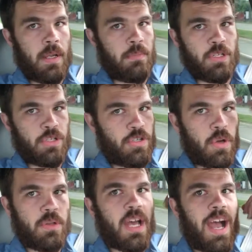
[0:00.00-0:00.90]
I'm just
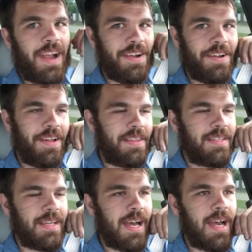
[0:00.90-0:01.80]
so tired all
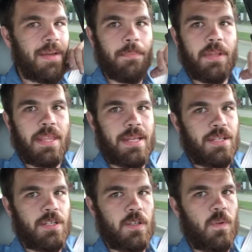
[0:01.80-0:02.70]
the time, but that's
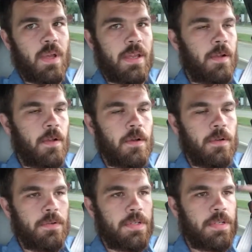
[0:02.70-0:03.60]
just the way it
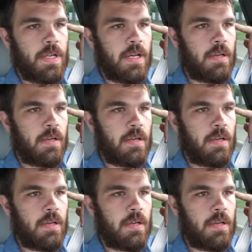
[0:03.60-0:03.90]
goes.